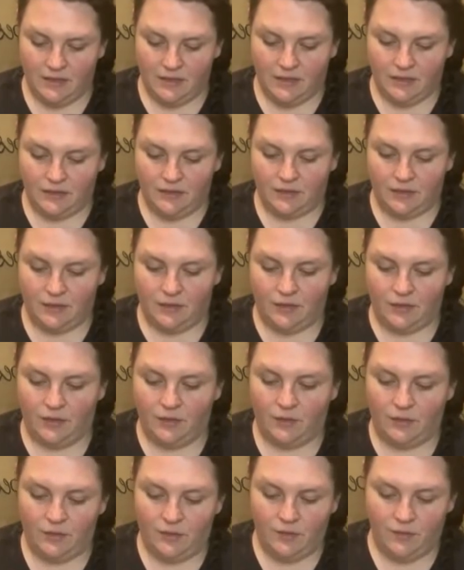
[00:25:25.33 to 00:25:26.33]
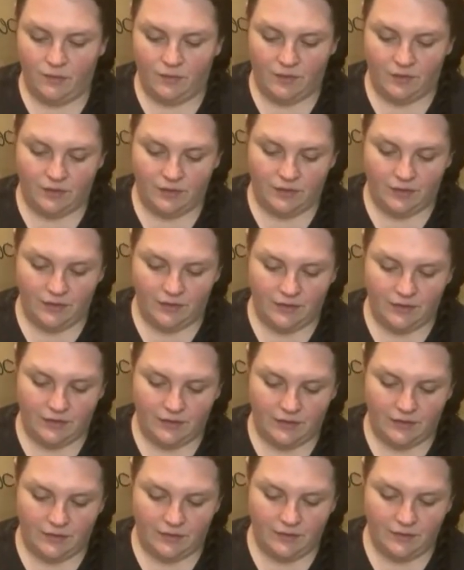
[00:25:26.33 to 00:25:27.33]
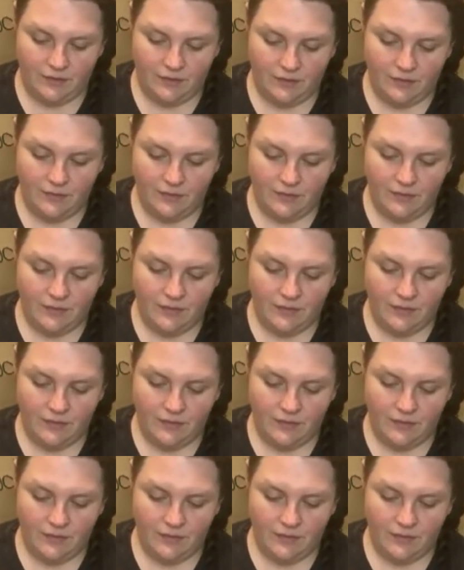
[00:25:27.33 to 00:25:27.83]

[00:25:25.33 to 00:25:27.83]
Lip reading: So what you're going to do